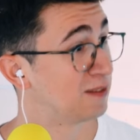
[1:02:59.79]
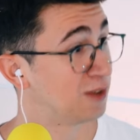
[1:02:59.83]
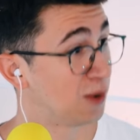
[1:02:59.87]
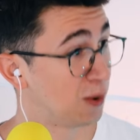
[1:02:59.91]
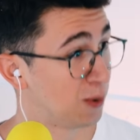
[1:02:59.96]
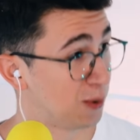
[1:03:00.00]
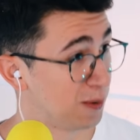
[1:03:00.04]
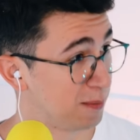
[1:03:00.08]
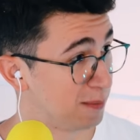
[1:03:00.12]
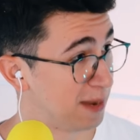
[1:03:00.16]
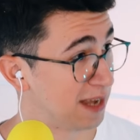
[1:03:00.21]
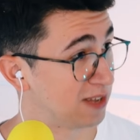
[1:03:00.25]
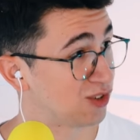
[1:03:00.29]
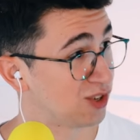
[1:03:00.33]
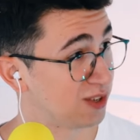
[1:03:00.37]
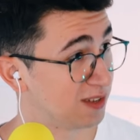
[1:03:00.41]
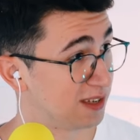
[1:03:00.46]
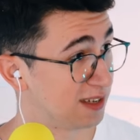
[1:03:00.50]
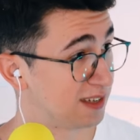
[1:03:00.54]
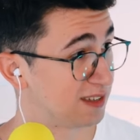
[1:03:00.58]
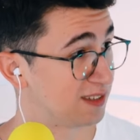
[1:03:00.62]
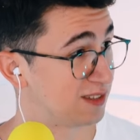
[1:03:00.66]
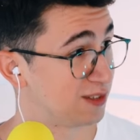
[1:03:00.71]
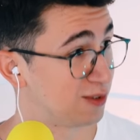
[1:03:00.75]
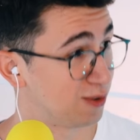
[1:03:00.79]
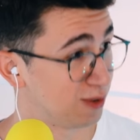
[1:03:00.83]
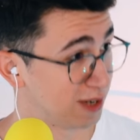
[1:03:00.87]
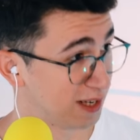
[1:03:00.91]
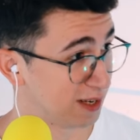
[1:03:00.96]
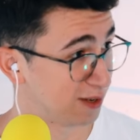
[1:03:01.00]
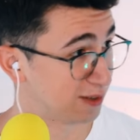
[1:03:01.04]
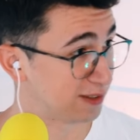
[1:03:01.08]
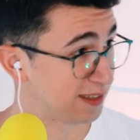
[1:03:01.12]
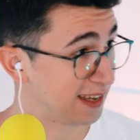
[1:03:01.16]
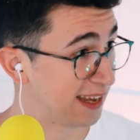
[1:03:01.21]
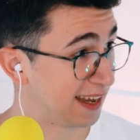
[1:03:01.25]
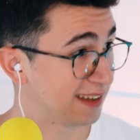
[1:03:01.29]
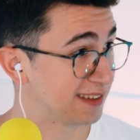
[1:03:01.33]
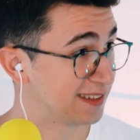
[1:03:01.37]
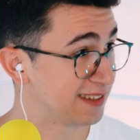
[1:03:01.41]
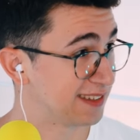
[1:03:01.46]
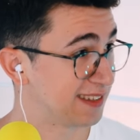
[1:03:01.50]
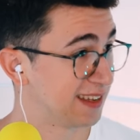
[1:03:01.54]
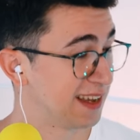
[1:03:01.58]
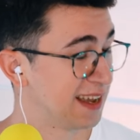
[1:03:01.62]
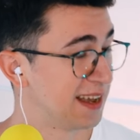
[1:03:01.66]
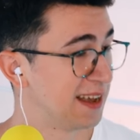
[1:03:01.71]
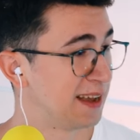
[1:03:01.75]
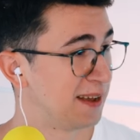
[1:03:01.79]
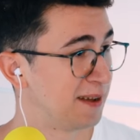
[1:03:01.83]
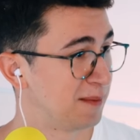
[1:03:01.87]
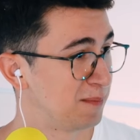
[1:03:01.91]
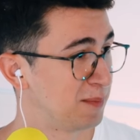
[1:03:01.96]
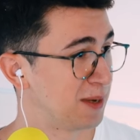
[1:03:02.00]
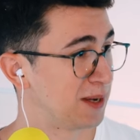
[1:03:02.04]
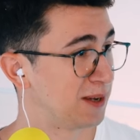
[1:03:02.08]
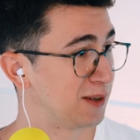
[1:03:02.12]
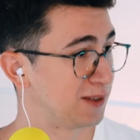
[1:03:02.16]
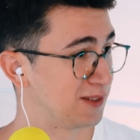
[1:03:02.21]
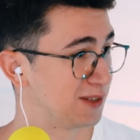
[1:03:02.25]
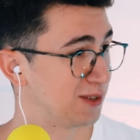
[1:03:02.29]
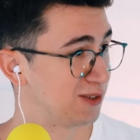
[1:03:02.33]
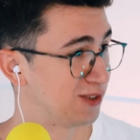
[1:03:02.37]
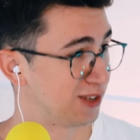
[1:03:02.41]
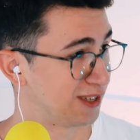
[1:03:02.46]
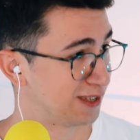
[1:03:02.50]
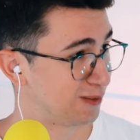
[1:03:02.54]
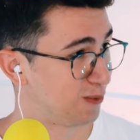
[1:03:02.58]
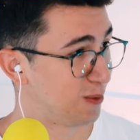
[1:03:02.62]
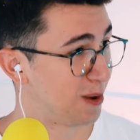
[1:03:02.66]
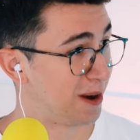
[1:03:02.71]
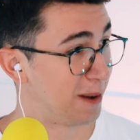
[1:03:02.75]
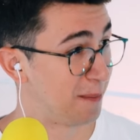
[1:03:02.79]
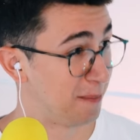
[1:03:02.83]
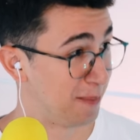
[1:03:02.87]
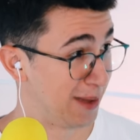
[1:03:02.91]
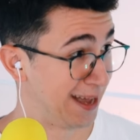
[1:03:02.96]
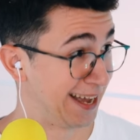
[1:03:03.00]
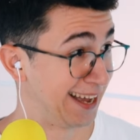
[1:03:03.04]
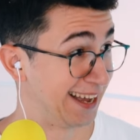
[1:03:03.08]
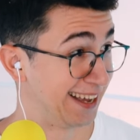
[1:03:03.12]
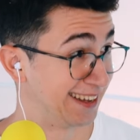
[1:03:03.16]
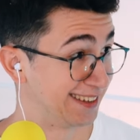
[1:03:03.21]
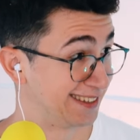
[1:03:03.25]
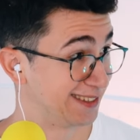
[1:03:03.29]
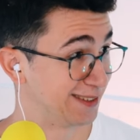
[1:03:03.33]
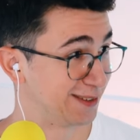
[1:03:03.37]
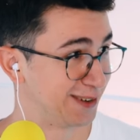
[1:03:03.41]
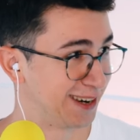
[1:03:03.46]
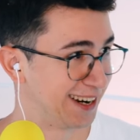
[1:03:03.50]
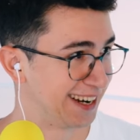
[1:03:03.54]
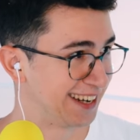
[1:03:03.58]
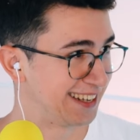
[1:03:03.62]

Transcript: Don't mention this during your test, because you just want to pass,